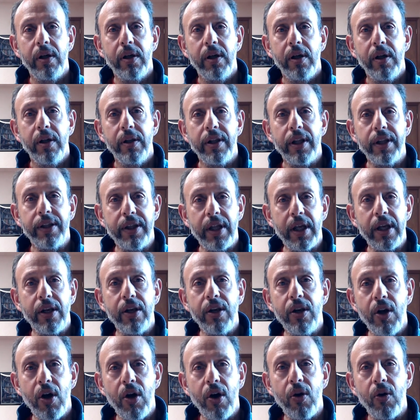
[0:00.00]
that they
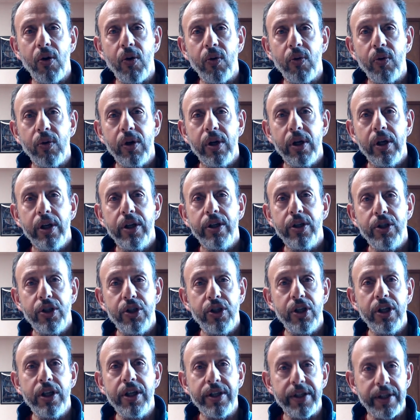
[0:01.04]
know
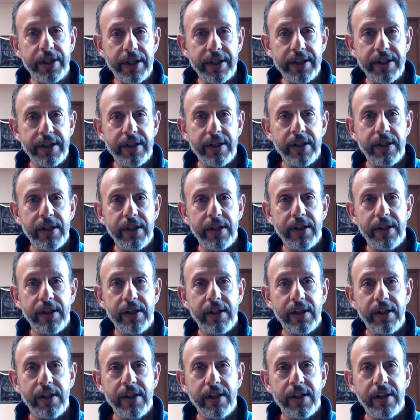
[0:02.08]
Jesus
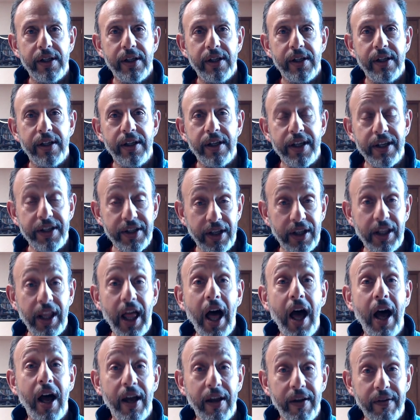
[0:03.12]
is
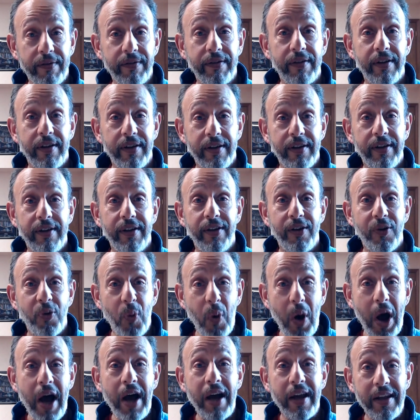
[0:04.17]
alive.
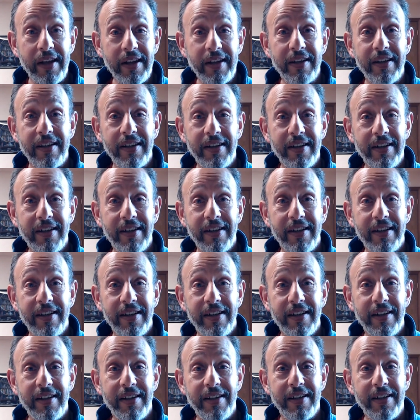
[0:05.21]
Why?
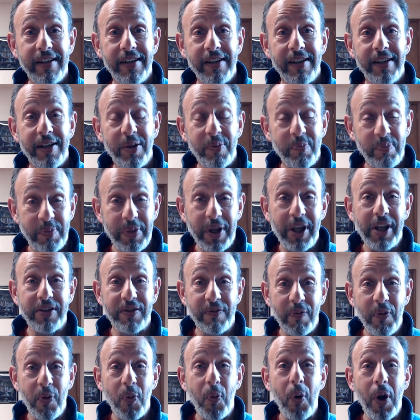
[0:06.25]
Because of
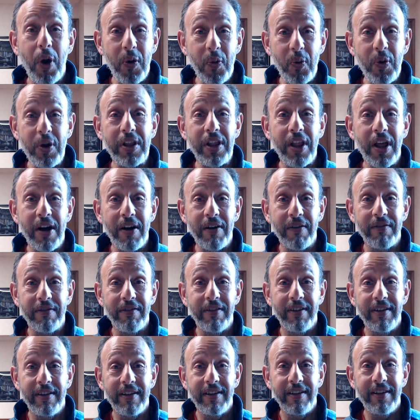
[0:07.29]
the way love.
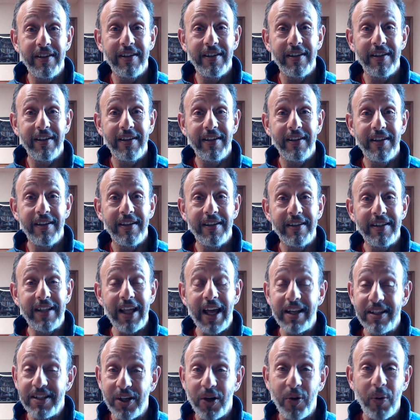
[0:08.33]

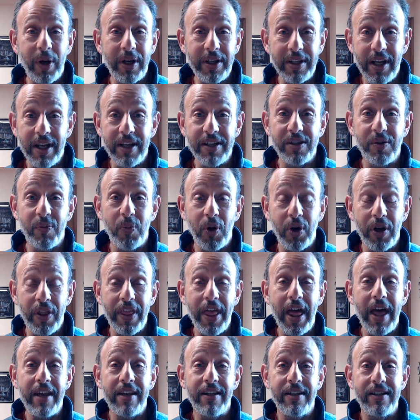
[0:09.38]
That's a great testimony.
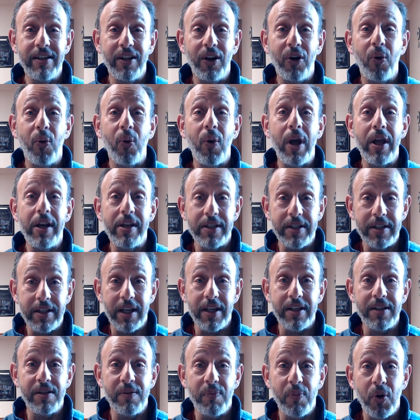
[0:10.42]
That is the greatest
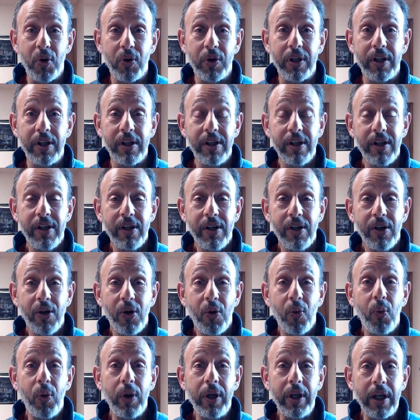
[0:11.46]
testimony
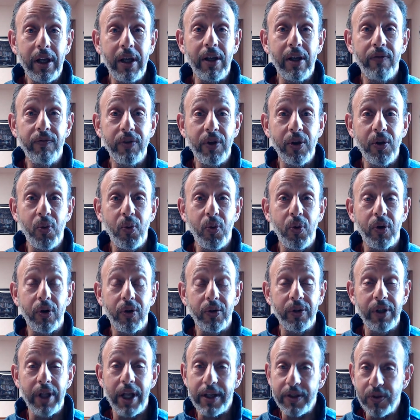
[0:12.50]
we can give to the world.
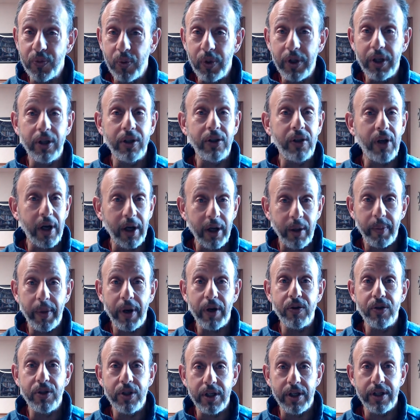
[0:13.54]
Yes, we can talk about
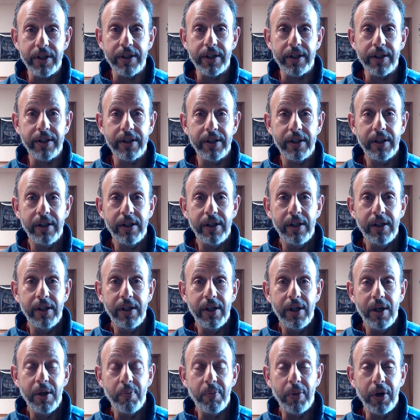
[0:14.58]
Jesus,
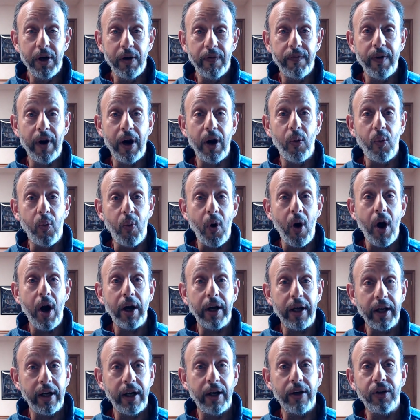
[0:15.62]
but if our walk
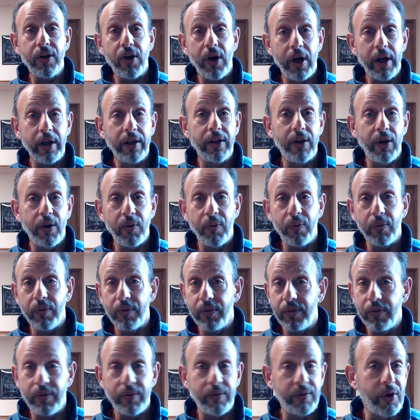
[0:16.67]
and our talk
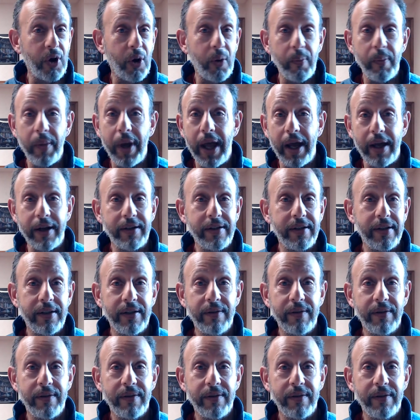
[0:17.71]
don't match,